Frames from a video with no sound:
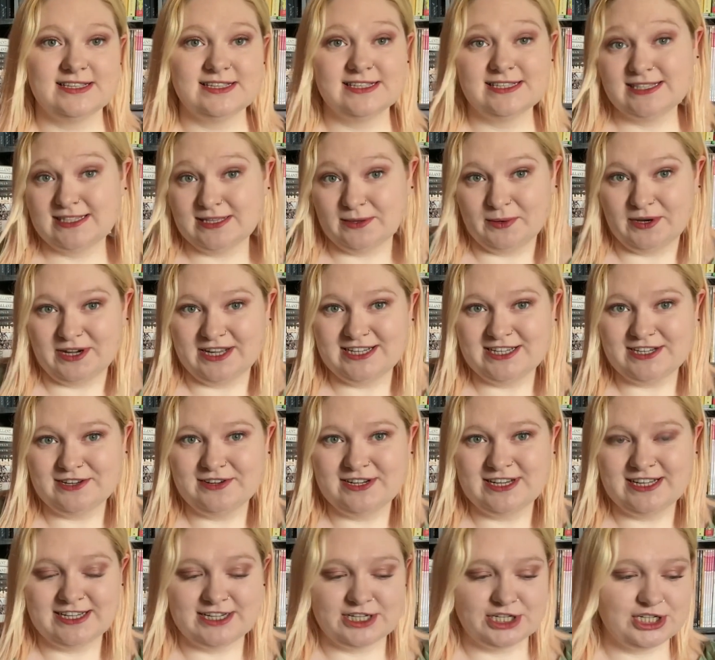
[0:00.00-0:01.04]
So I
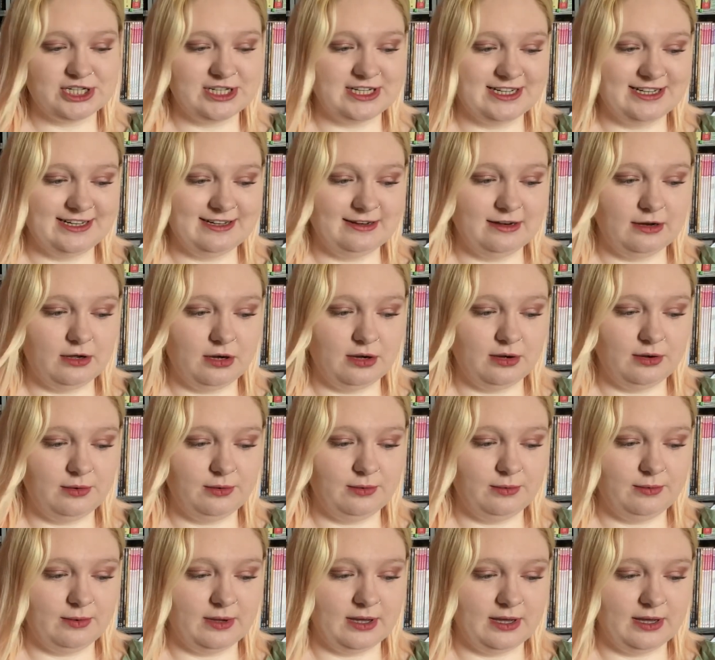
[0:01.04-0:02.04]
don't actually know